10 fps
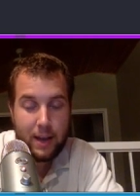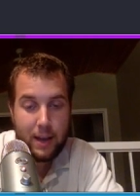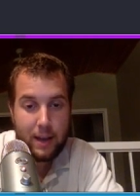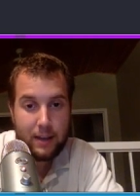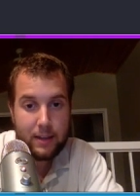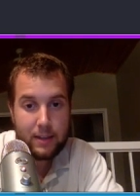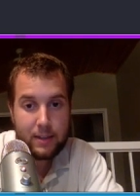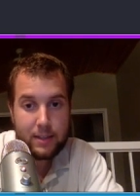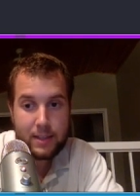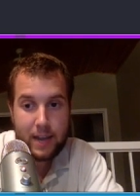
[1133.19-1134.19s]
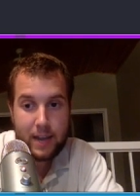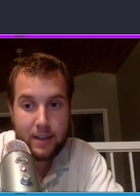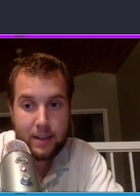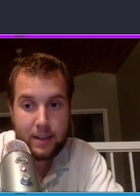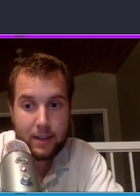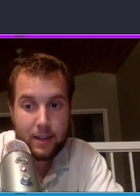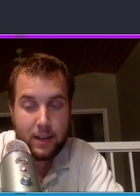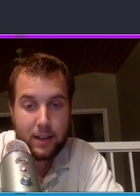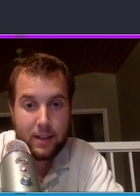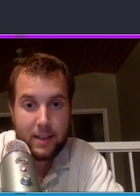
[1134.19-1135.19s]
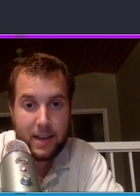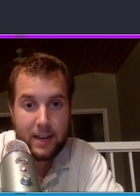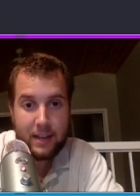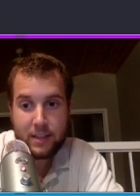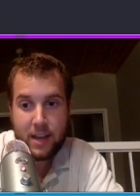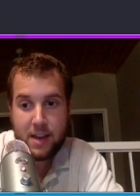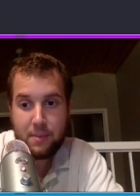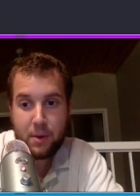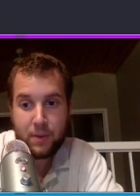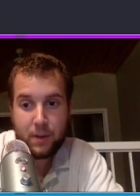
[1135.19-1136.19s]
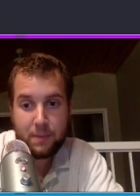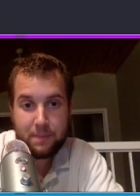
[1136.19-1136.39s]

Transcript: a state that is game over.